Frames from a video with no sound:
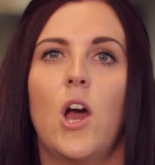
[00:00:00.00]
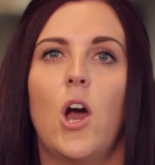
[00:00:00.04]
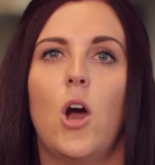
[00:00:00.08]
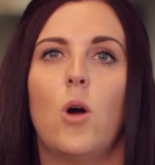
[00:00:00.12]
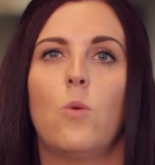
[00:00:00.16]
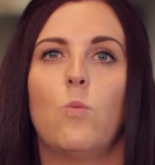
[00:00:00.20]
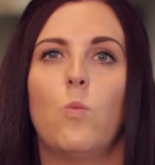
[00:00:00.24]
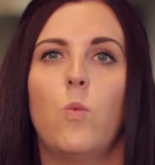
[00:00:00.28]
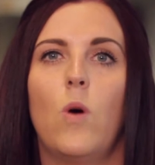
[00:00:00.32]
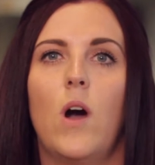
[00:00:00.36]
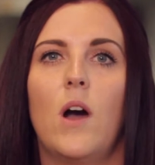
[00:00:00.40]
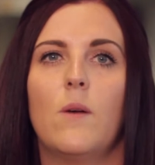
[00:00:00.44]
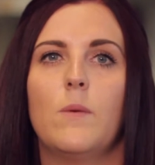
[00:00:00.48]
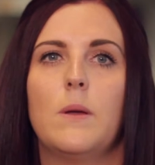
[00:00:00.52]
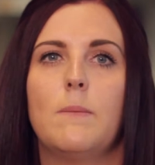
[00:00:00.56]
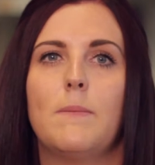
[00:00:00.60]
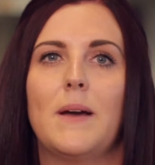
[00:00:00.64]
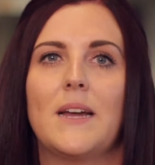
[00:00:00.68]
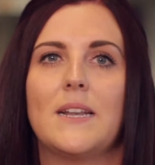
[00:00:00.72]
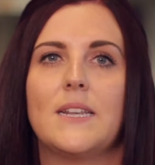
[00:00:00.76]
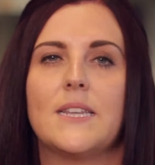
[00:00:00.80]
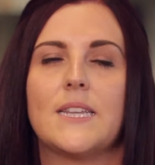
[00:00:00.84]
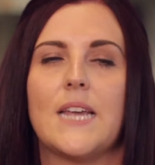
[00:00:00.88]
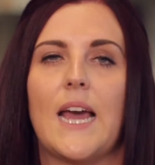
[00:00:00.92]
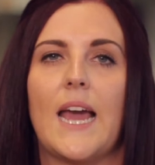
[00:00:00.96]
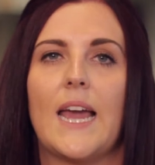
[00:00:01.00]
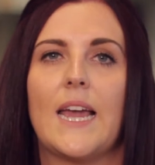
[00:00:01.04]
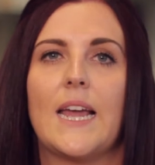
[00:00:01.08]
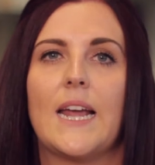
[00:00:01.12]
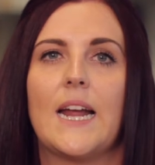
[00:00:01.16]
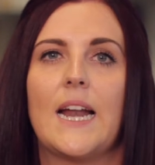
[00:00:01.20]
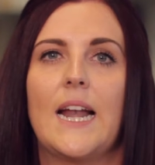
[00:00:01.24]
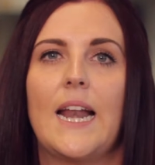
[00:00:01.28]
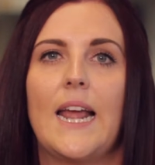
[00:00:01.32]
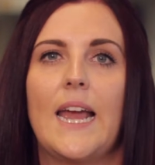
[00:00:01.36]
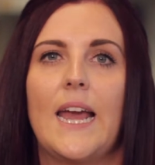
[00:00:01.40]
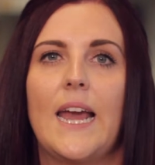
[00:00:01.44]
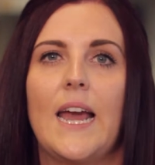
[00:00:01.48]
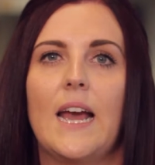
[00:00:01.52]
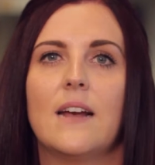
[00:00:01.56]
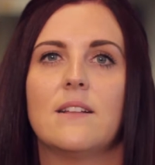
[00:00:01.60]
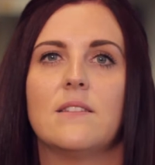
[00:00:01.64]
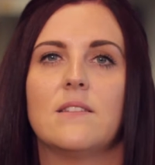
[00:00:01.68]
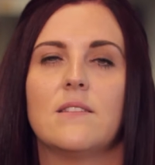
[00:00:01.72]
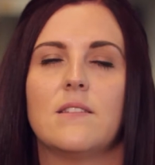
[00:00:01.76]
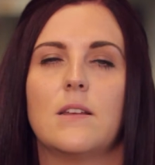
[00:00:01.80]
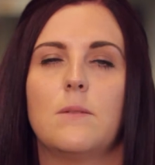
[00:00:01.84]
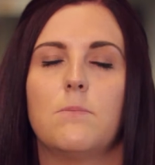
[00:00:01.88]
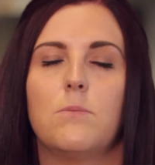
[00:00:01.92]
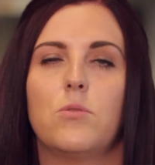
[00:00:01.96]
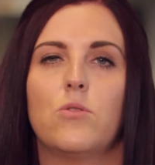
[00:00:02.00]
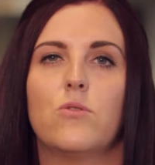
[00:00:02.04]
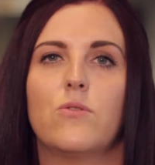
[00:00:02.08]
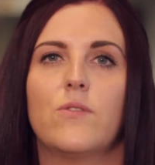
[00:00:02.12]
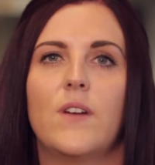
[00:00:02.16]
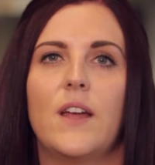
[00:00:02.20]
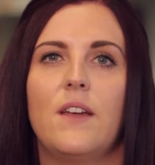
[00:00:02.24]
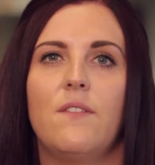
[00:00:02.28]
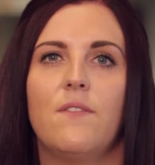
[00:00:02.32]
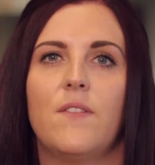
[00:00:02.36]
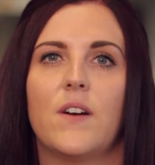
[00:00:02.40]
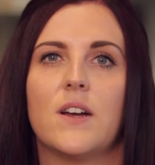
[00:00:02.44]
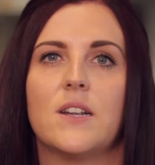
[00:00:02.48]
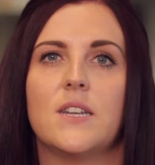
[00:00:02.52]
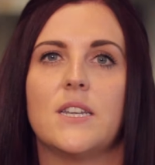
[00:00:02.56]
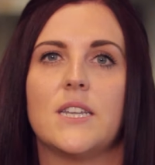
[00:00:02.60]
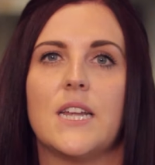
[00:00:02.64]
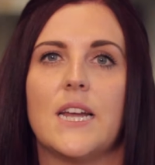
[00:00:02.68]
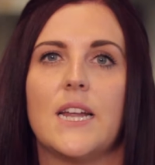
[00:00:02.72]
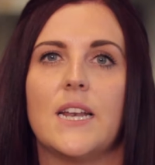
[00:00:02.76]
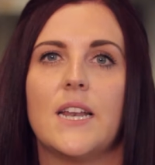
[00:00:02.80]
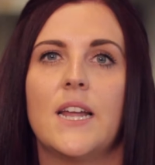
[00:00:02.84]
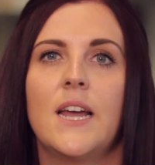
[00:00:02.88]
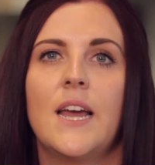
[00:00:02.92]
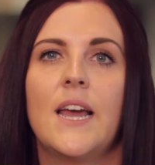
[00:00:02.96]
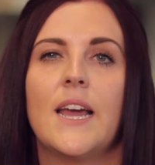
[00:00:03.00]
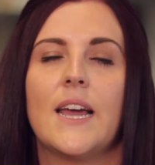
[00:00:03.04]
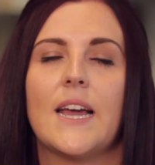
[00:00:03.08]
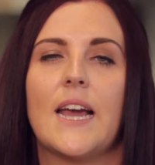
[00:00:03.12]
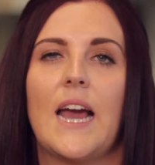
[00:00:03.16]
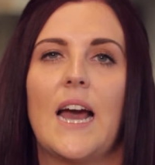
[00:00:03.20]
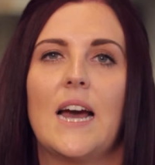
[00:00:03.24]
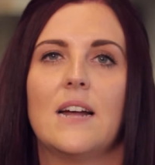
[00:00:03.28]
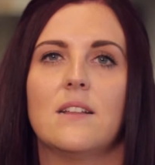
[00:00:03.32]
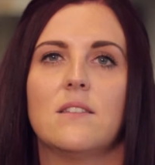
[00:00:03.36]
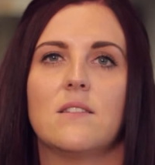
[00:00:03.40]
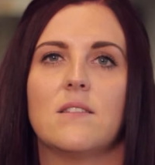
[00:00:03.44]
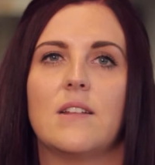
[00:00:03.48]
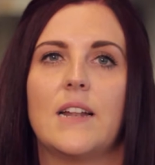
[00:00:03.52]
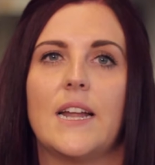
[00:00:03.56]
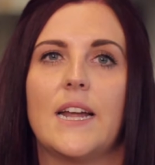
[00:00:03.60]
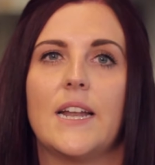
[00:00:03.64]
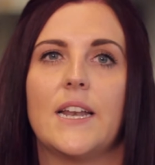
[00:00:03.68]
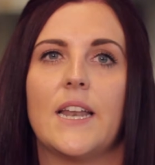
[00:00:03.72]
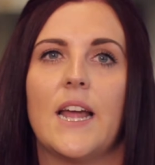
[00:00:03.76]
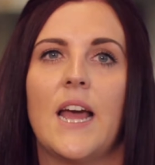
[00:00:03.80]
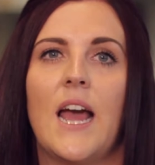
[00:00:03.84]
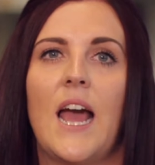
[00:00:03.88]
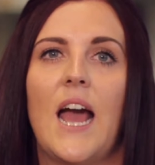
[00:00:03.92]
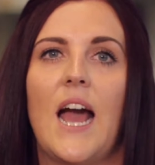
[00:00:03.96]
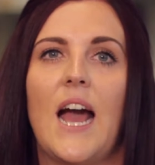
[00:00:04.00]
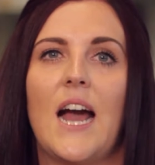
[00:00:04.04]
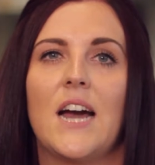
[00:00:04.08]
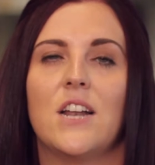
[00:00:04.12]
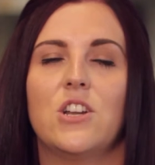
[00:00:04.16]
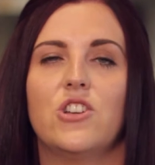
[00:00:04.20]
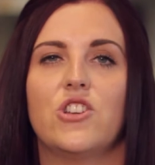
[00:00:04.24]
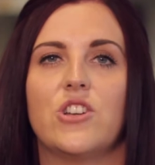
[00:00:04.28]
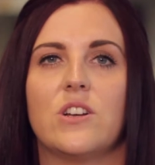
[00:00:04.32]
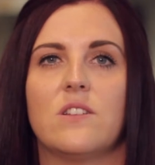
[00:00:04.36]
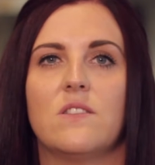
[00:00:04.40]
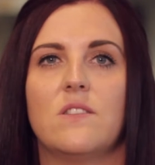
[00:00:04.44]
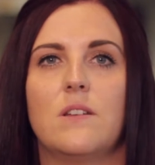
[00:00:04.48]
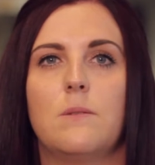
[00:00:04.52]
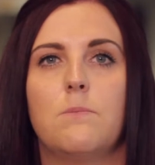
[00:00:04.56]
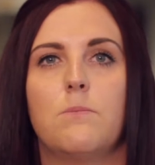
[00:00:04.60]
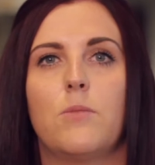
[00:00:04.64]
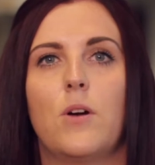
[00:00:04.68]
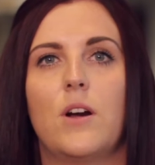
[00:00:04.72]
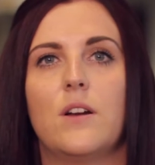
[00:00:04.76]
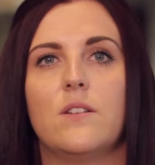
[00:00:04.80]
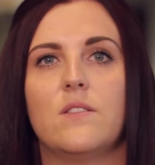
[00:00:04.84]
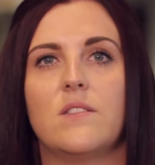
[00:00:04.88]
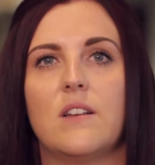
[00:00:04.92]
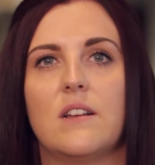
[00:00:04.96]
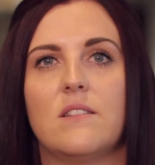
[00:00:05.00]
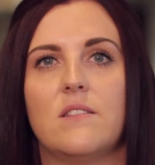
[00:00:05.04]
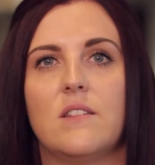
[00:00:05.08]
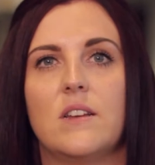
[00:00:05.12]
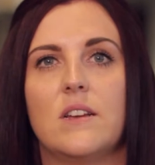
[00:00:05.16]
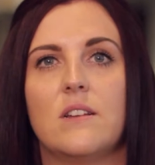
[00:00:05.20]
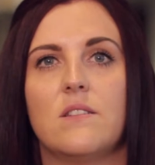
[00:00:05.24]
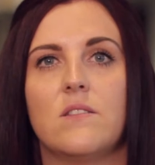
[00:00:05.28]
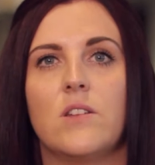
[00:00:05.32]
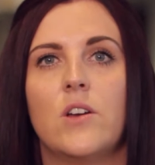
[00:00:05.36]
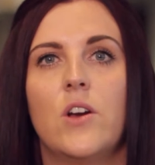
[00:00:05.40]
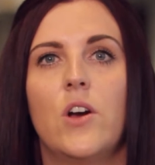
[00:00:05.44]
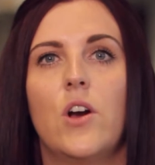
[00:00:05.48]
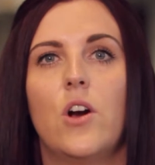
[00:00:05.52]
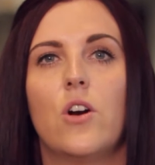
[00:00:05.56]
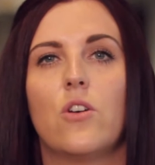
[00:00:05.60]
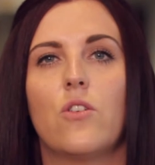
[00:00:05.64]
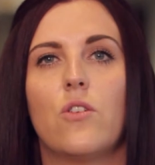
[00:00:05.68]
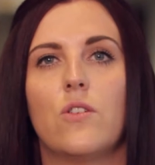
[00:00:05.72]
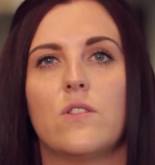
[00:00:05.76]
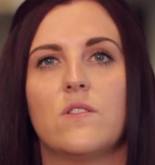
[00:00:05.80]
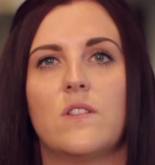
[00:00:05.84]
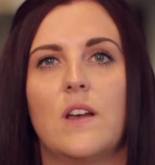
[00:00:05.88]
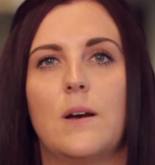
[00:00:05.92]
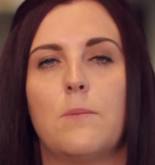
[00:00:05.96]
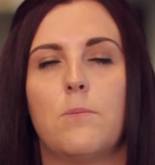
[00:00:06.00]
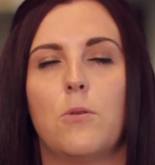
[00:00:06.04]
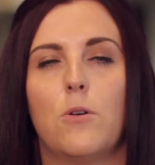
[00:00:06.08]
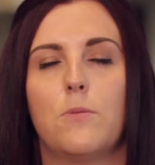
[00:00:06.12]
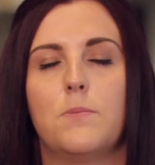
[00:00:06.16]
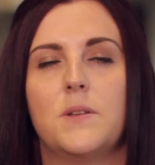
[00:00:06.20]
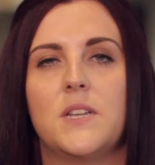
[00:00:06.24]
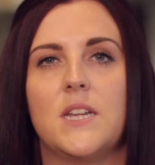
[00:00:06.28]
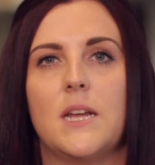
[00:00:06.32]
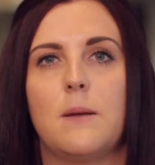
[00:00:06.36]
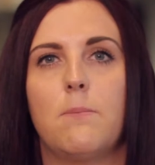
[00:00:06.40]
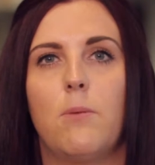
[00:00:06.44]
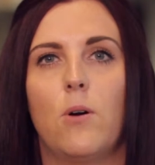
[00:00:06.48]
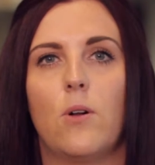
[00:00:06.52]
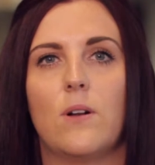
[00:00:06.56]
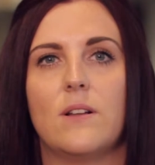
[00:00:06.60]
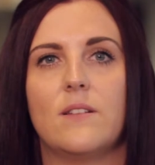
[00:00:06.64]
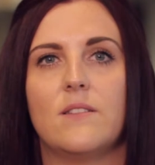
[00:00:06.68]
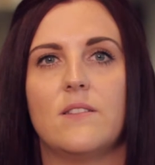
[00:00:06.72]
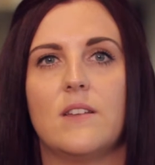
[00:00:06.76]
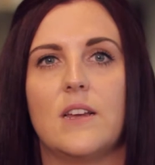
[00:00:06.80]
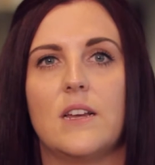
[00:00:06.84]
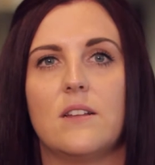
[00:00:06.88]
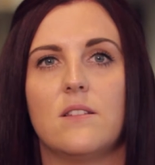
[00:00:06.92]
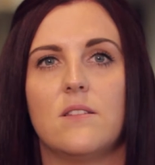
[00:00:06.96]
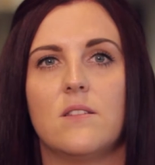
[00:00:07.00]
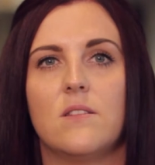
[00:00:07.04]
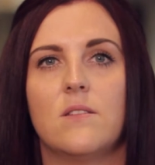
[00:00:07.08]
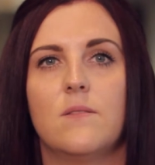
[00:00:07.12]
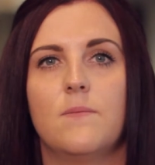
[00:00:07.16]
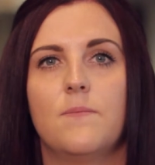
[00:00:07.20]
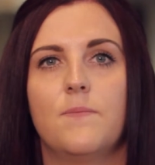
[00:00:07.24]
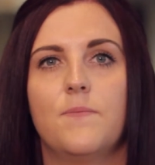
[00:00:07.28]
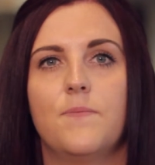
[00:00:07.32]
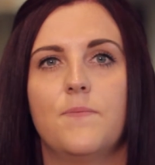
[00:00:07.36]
and why we maintain clear and simple refunding, cancelling and adjusting processes across our property policies.